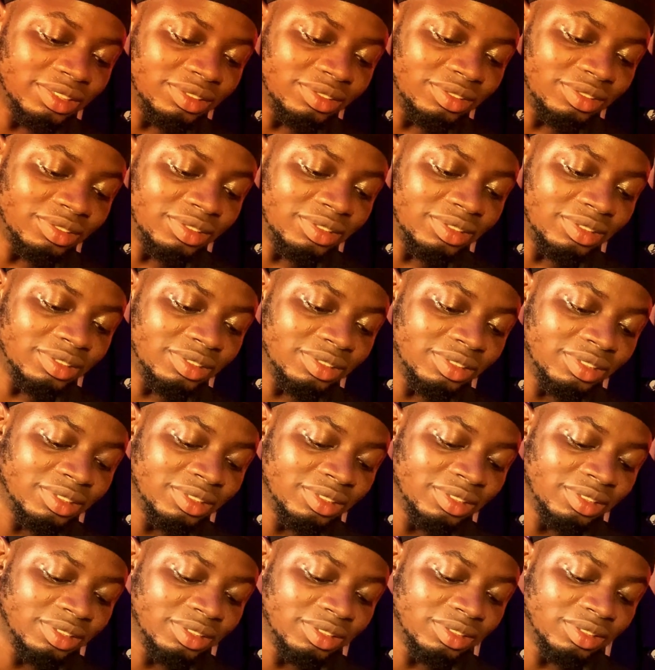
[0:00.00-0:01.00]
You see,
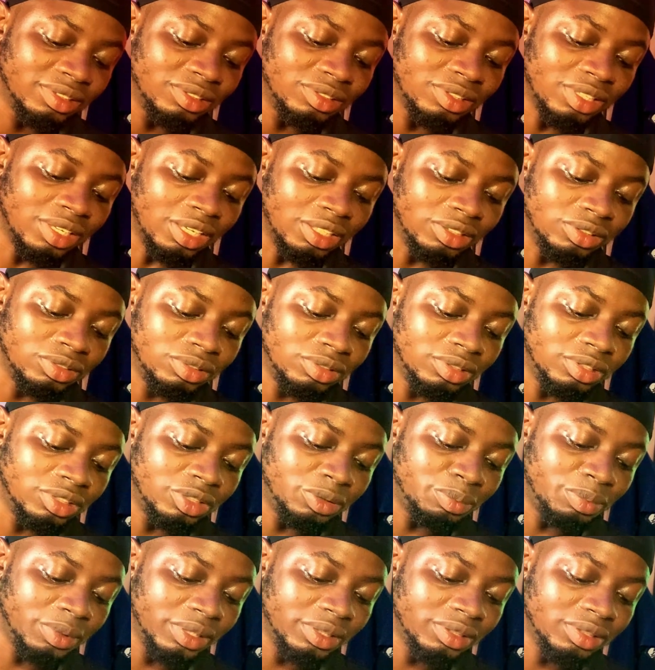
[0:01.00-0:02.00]
you can do the
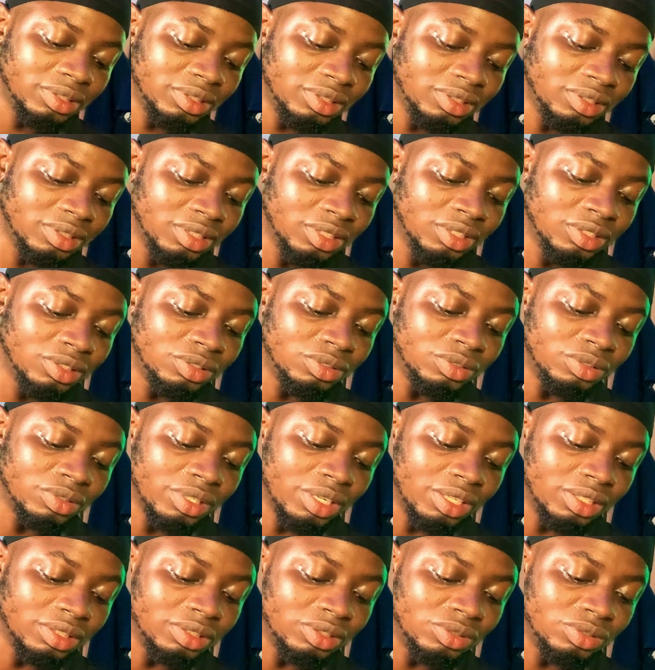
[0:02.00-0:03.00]
spacing. You
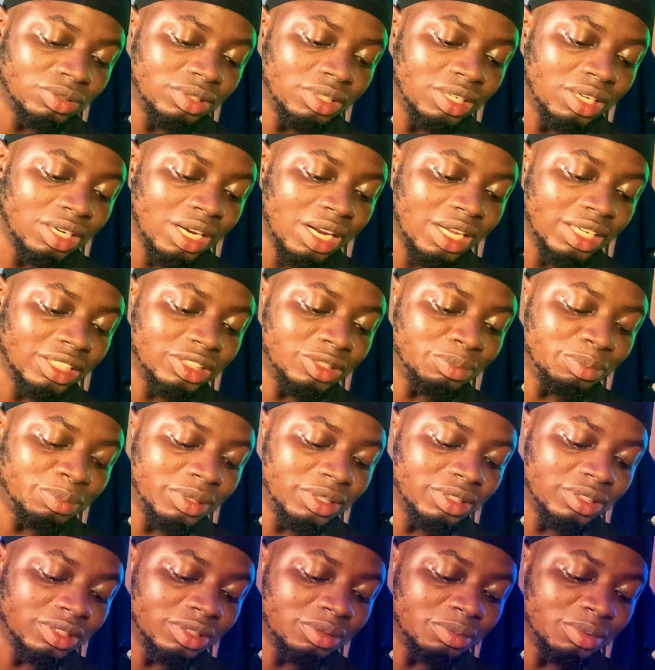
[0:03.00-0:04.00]
can do the line
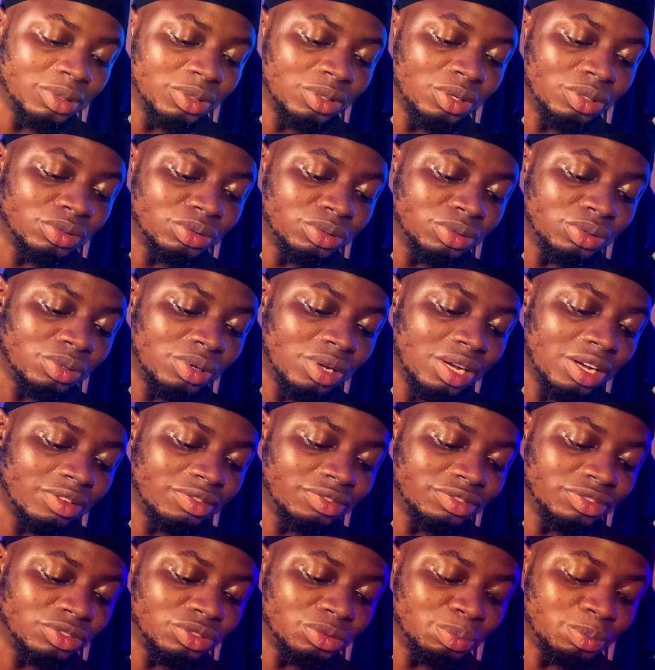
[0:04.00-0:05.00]
spacing because you don't
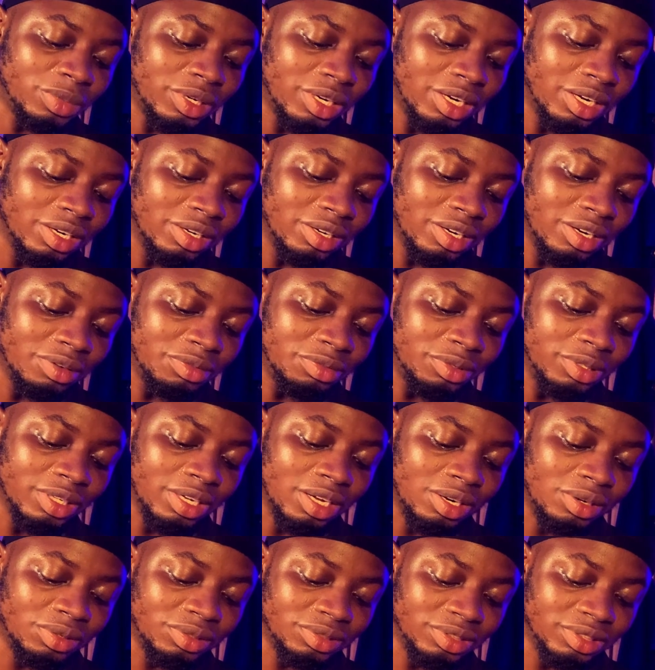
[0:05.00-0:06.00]
have two paragraphs. You
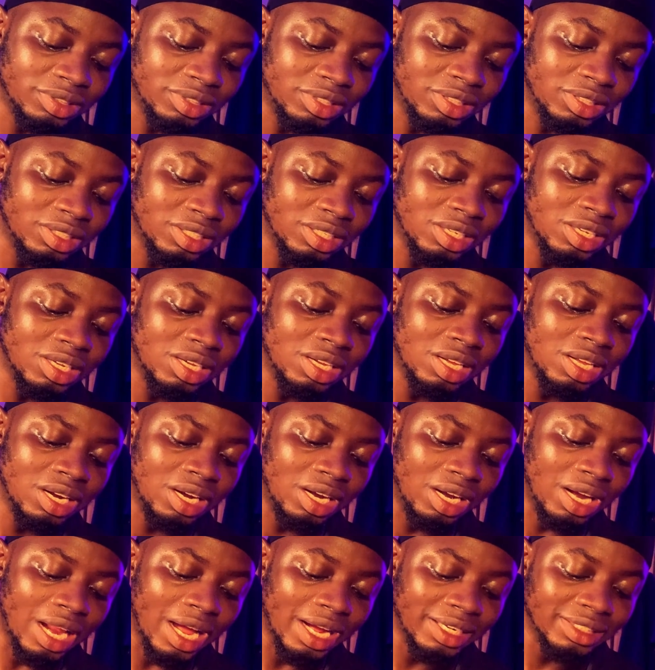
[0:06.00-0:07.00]
cannot see the
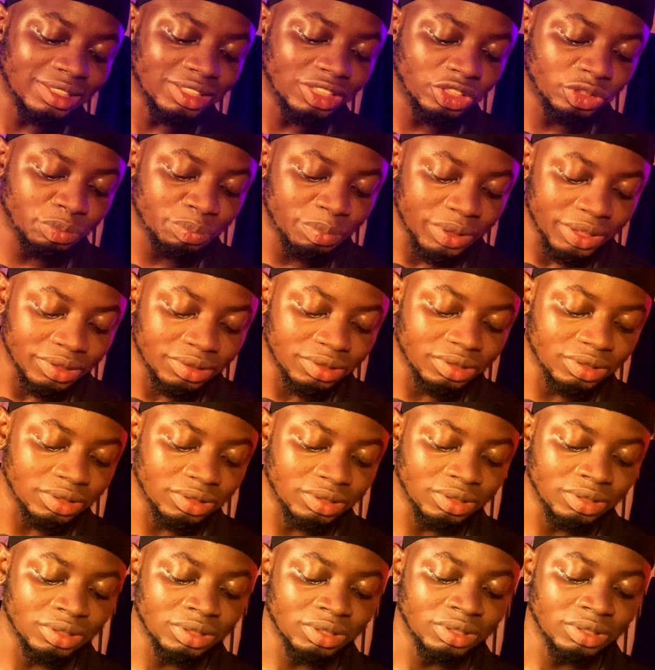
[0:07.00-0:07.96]
line spacing.